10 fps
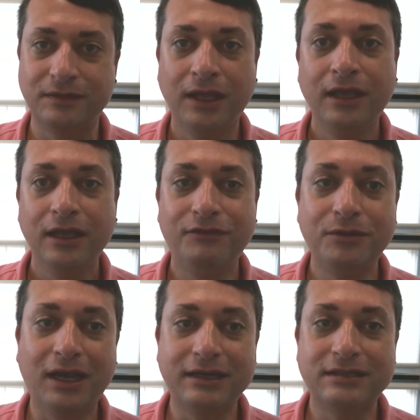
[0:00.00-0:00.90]
If you would like
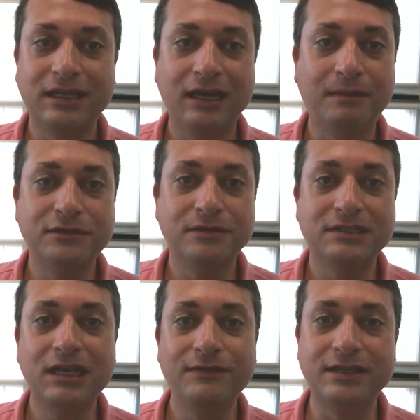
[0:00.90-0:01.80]
to sign up to receive
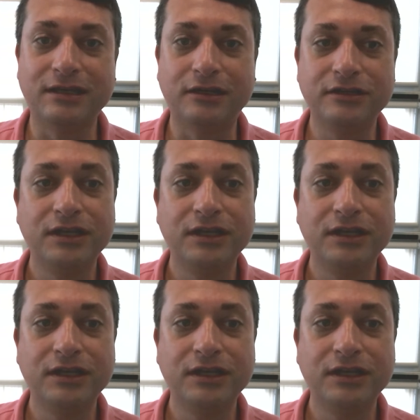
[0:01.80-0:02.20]
these alerts,